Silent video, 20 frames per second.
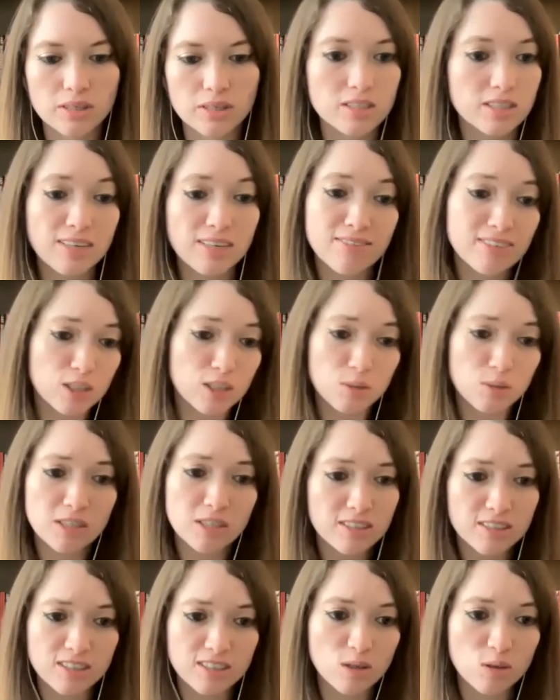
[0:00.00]
because they've
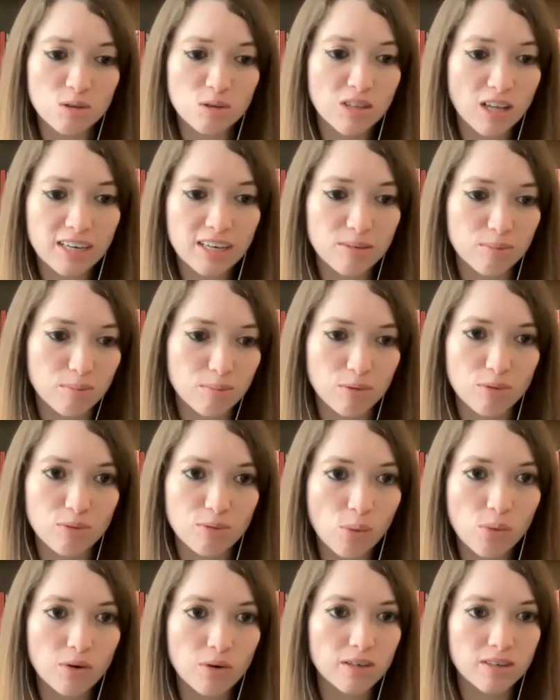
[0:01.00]
experienced this whole life
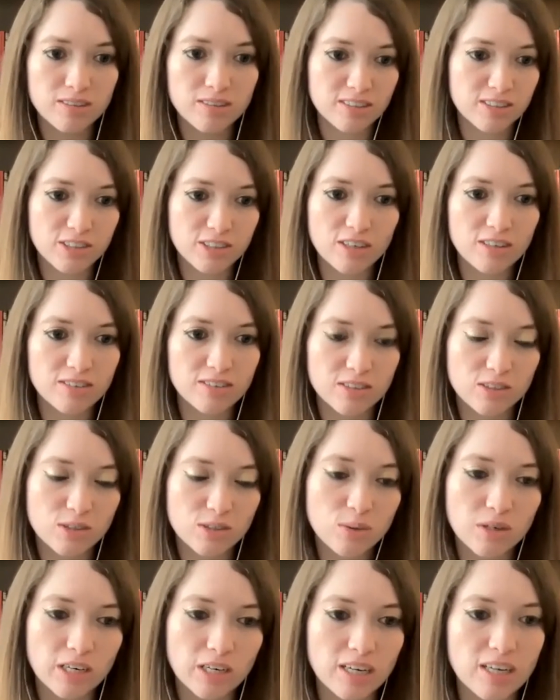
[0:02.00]
before the start of the
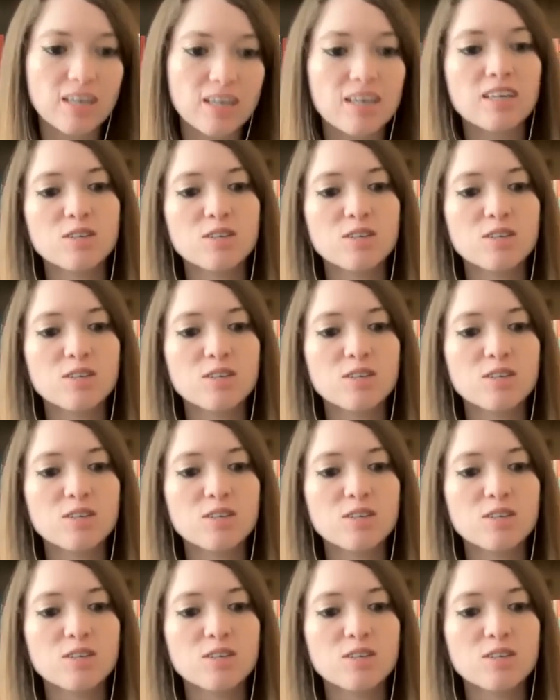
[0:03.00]
story.